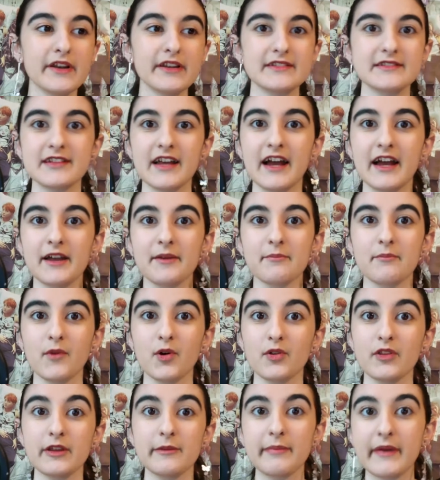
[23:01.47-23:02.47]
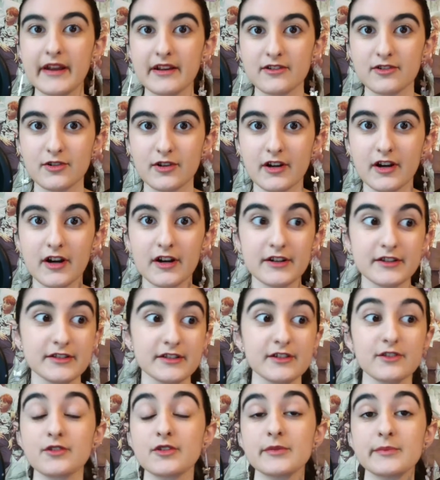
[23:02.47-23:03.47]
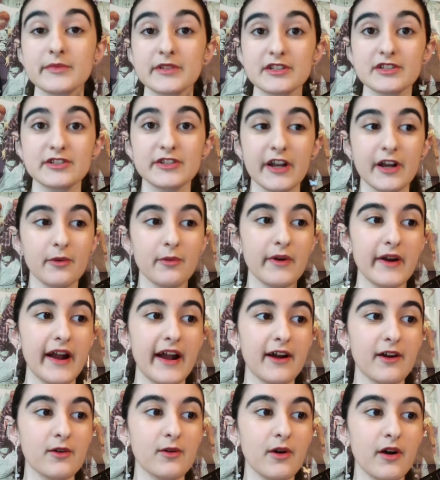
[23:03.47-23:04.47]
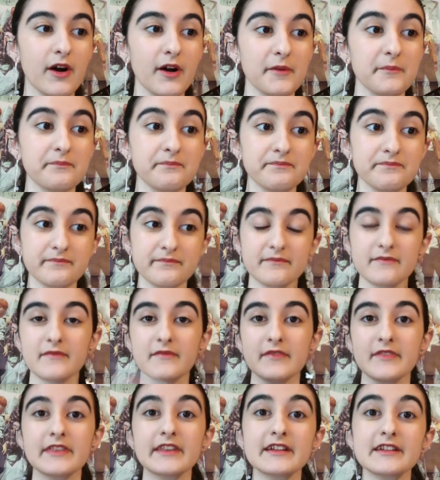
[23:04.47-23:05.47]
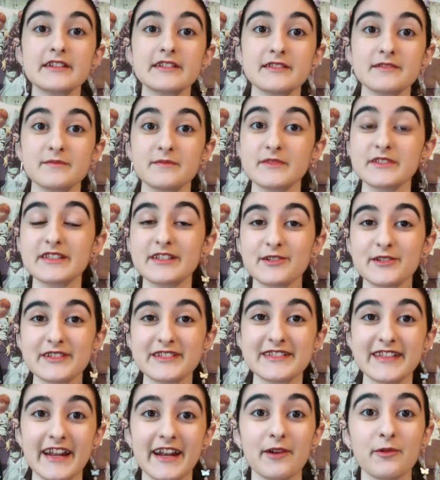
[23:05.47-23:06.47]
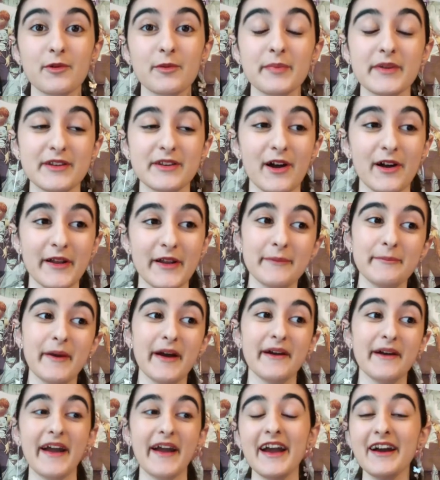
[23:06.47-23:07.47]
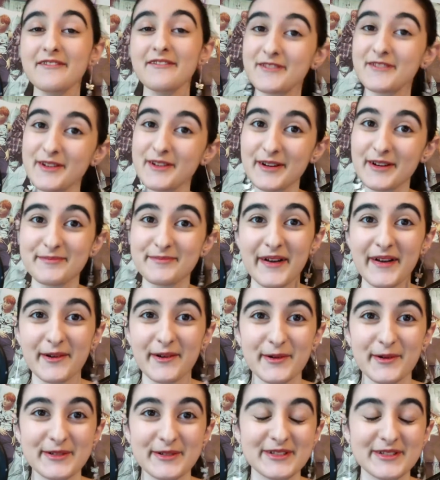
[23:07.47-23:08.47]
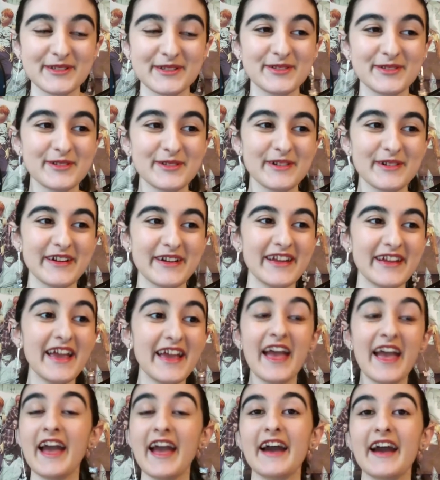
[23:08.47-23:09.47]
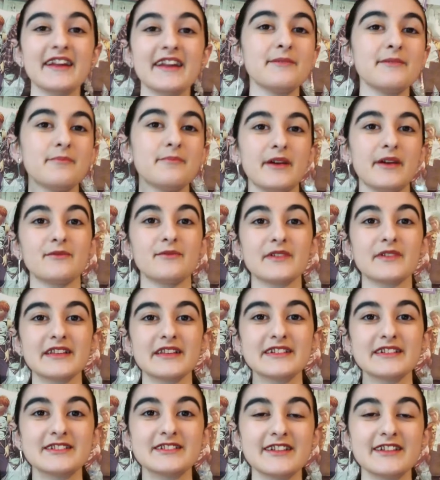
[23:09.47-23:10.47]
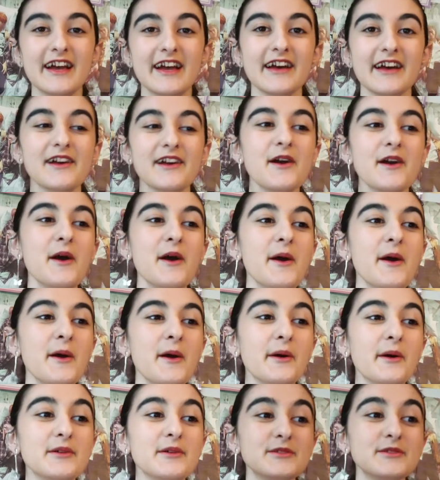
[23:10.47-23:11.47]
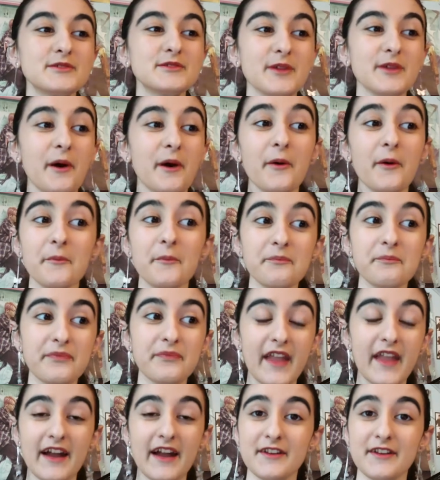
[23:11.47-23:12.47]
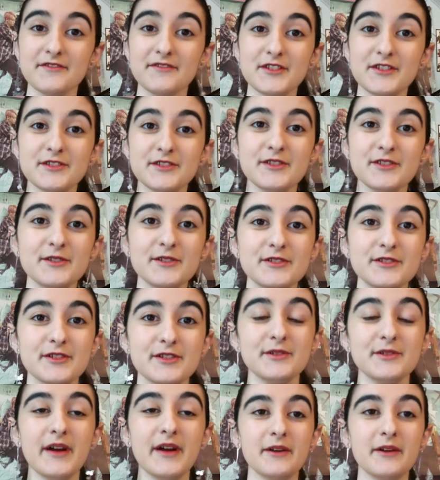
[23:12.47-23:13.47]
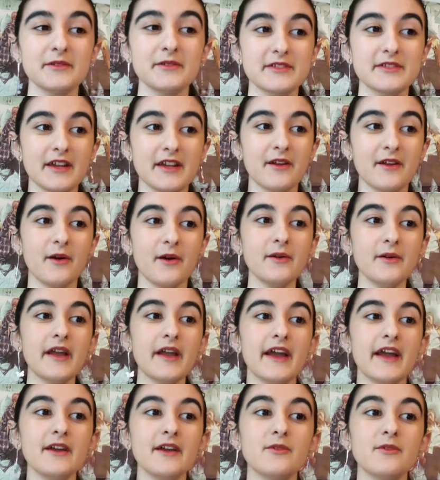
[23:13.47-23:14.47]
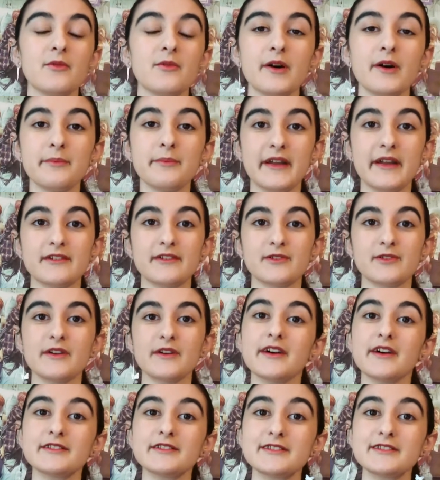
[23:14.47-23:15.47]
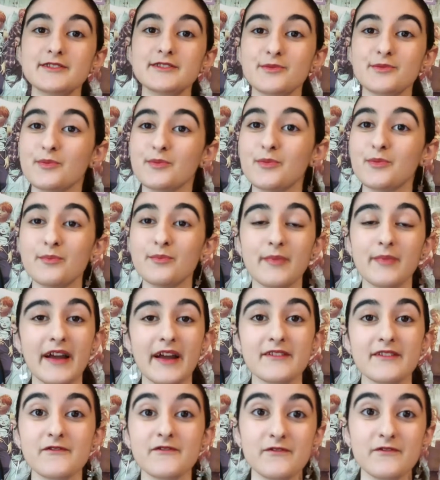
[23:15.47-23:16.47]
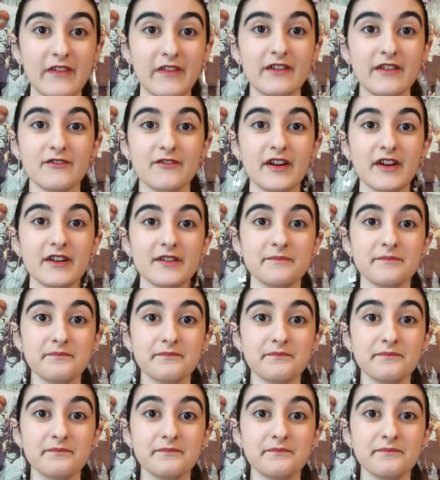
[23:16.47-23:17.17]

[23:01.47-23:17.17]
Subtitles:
in time, only Pandora Hearts and Crimson Shell were out. The series that I will be talking about after my origin story hadn't been released yet. So out of just those 2, I was like, okay, well, Pandora Hearts is my favorite,